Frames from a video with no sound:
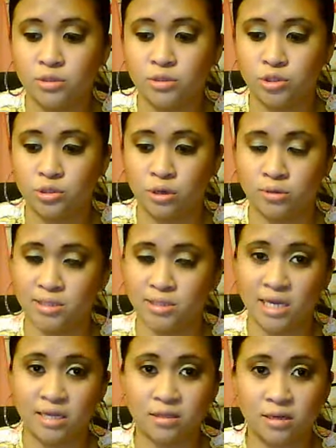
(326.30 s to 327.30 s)
you know, to
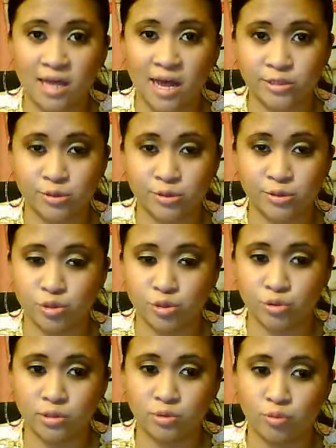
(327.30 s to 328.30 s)
take the class we're
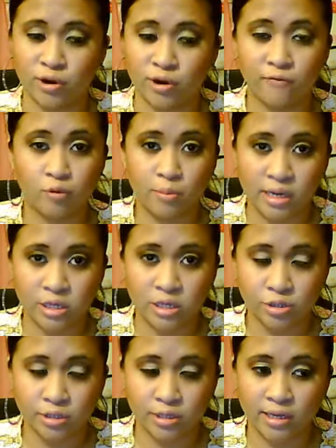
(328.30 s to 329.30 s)
doing, whatever we're
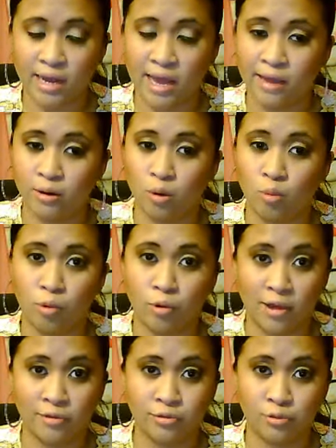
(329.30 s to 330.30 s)
majoring in, and we're
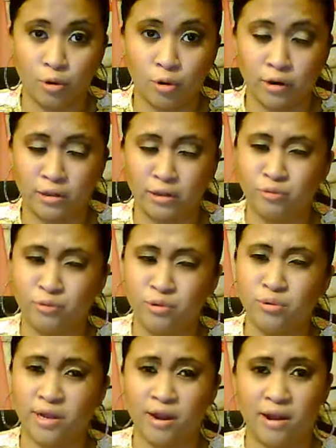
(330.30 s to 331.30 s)
out the door. Like, we don't
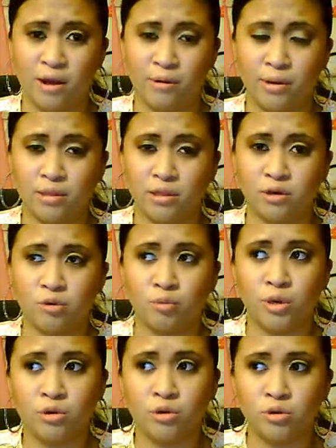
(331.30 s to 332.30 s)
care how we look. We
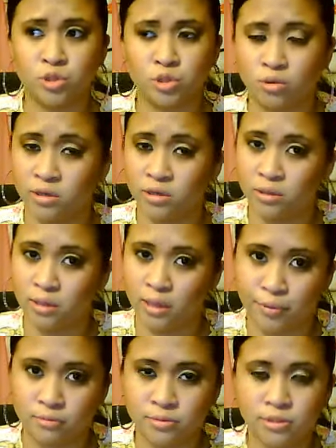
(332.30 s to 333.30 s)
go to school looking like
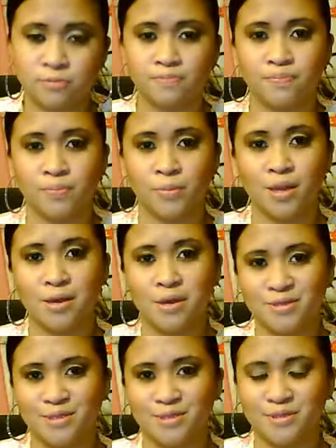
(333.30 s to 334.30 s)
bums.
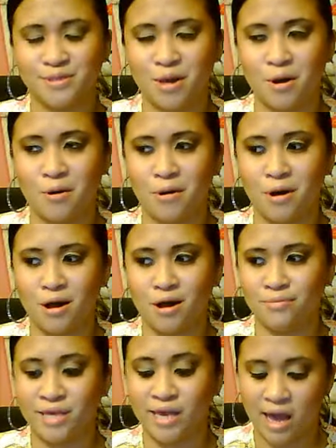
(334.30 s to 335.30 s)
So um, yeah,
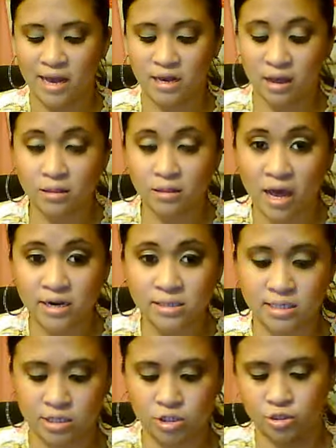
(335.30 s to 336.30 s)
I got a lot of
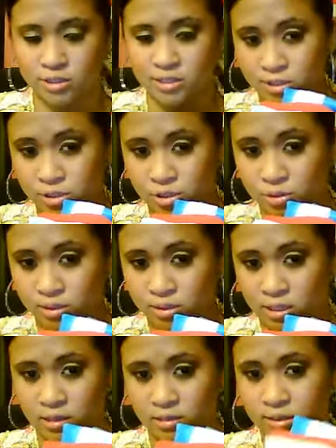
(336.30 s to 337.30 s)
t-shirts as you
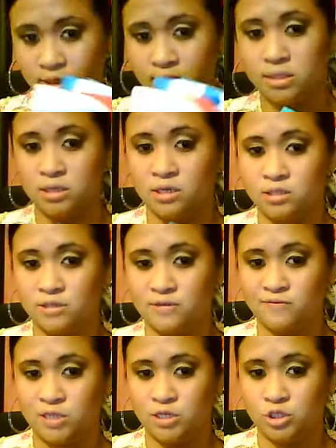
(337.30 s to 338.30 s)
see, tons and tons of
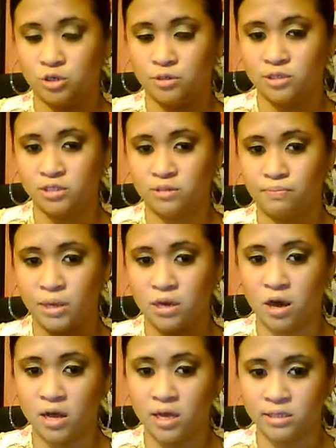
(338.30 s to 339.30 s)
t-shirts
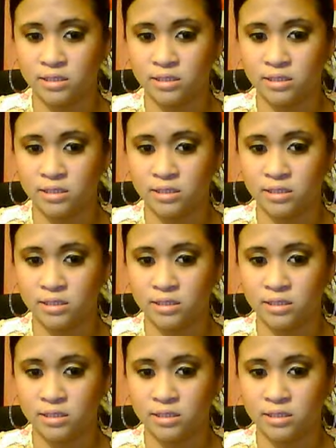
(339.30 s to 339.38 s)
because